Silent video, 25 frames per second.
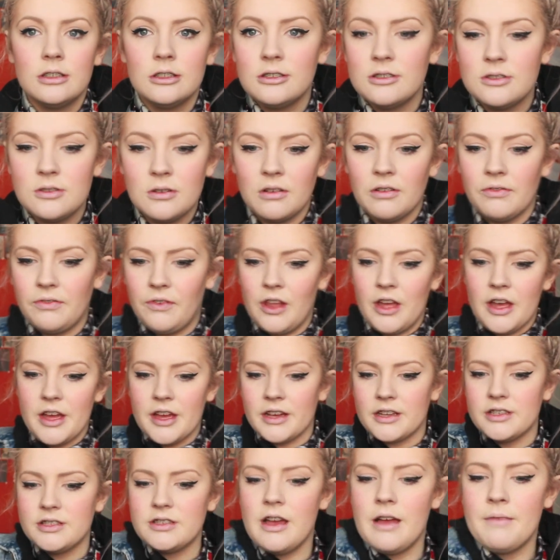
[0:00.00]
sort of
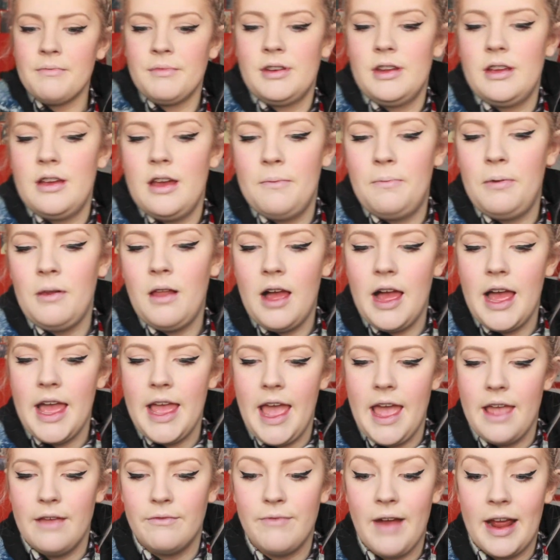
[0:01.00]
look, so I'm going to apply
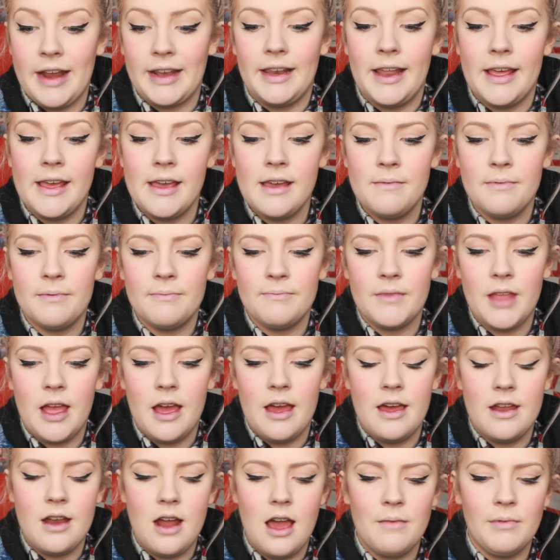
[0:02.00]
a red lip,
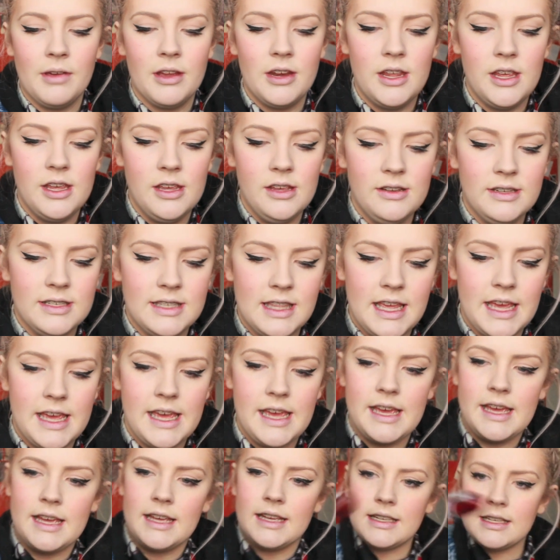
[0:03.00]
and I'm going to use
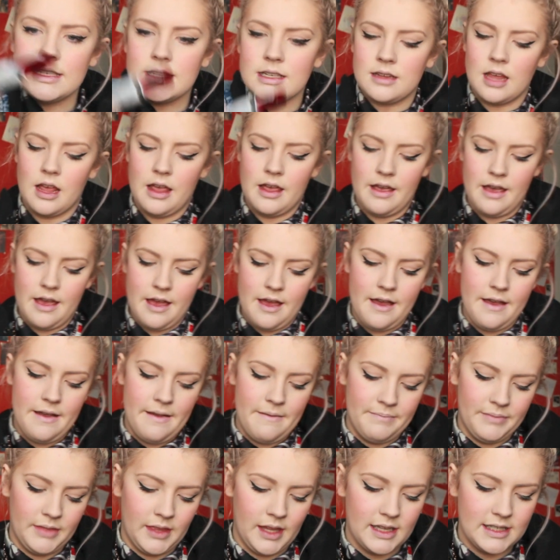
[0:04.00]
this
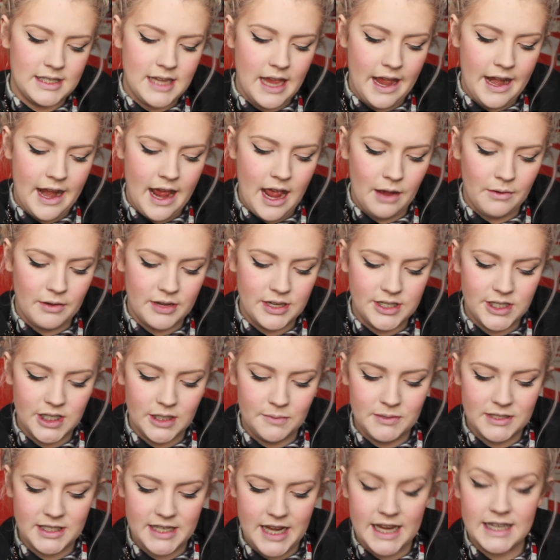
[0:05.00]
10 Hour
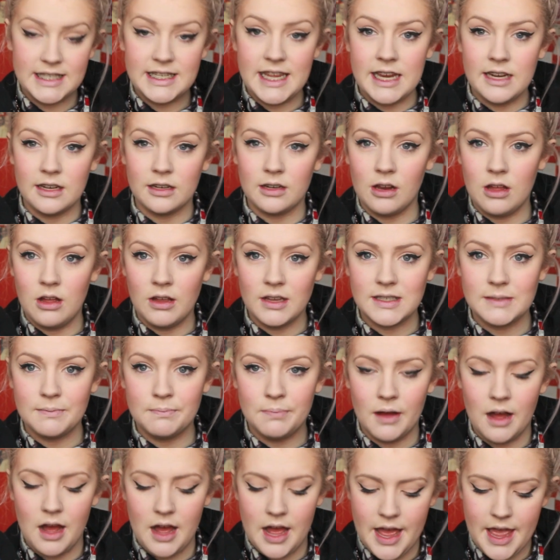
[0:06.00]
Superstay Tint Gloss
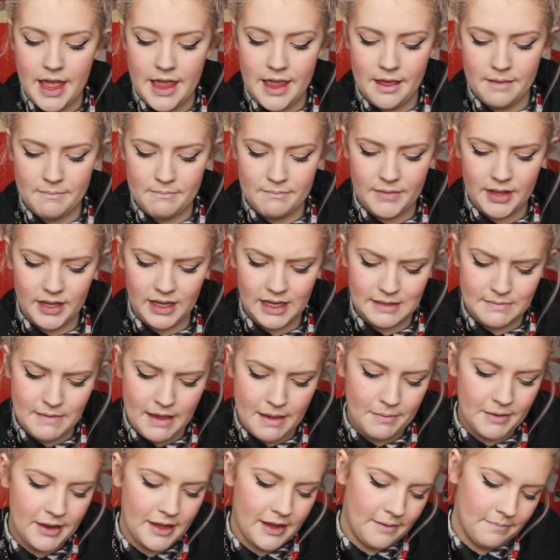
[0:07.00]
by, I think it's
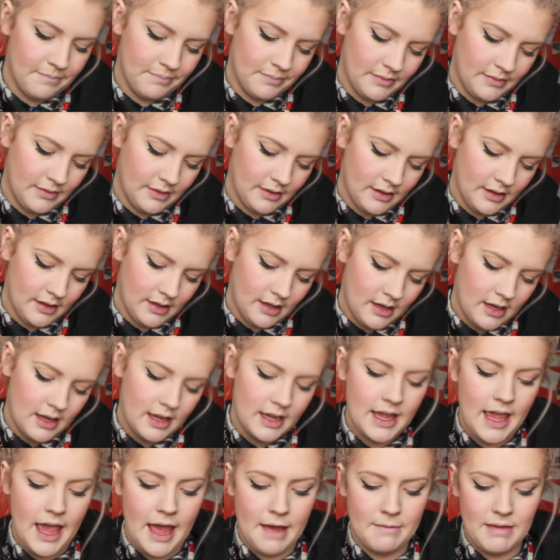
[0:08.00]
Maybelline.
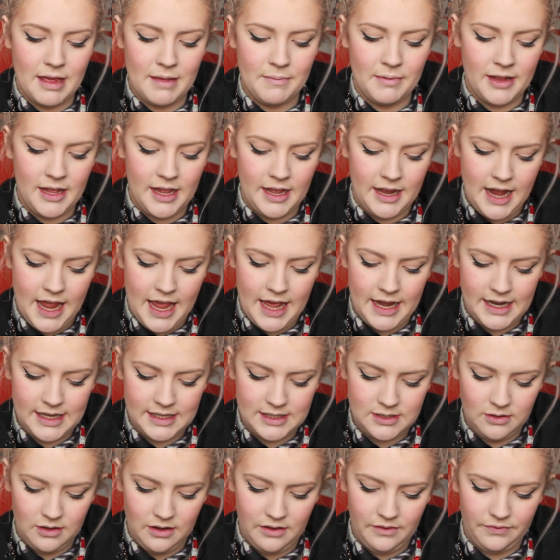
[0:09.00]
Yeah, Maybelline, and
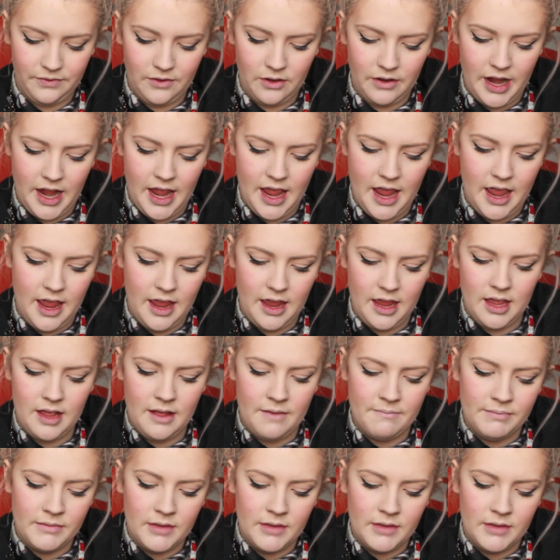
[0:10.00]
it's sort of got a